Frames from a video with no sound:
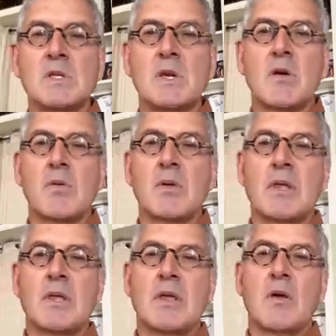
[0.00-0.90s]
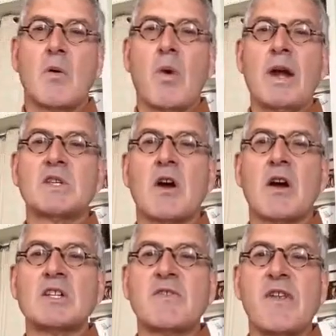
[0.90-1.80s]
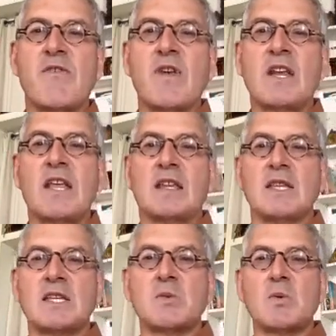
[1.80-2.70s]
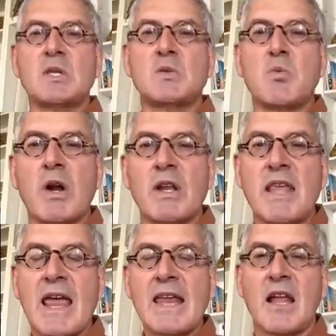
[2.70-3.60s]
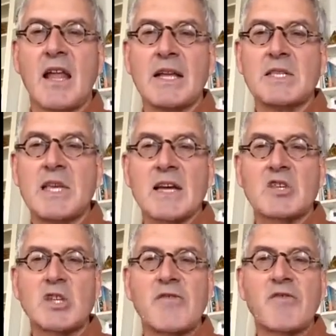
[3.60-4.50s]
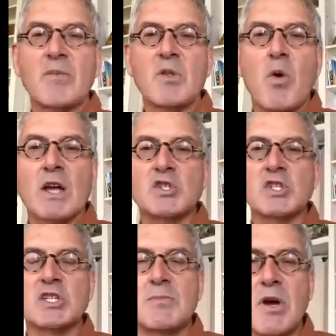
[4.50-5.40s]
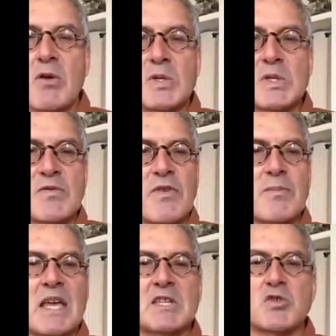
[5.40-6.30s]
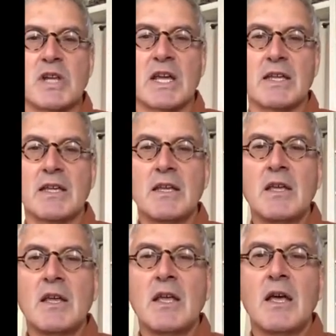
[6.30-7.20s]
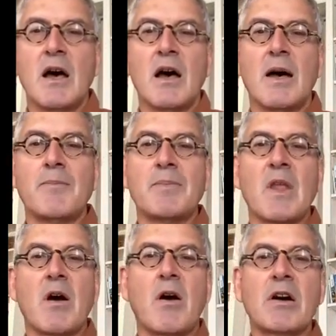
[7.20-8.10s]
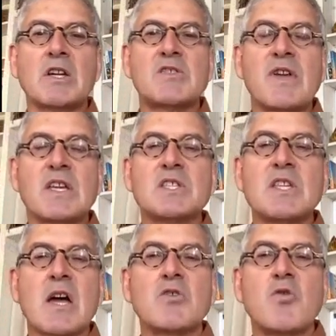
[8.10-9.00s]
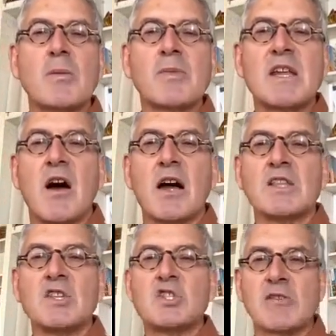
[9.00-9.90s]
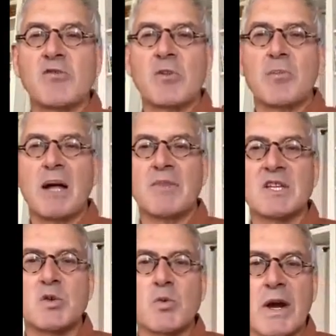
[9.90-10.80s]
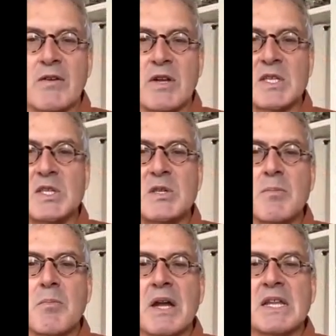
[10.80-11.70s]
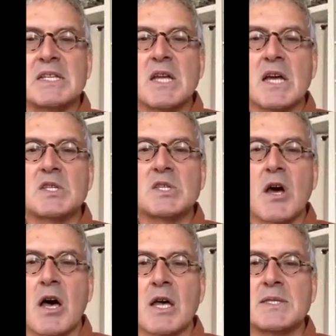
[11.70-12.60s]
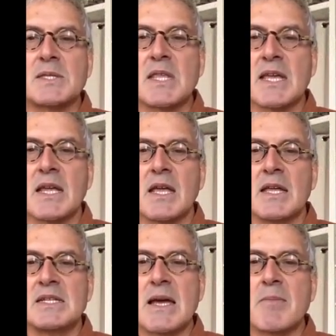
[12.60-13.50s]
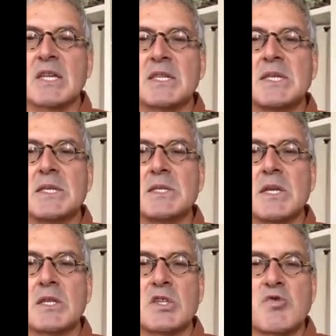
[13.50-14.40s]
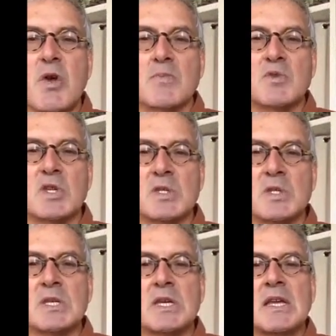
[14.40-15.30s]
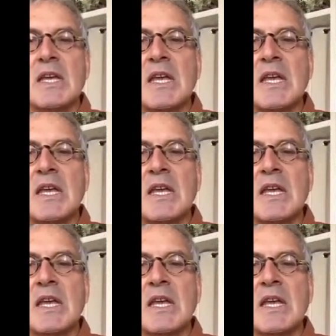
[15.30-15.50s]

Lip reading: So where does RSV fit in? This was one of the headlines actually from the Washington Post from yesterday. RSV is not normally on the general public's awareness, but it does cause the endemic seasonal disruptions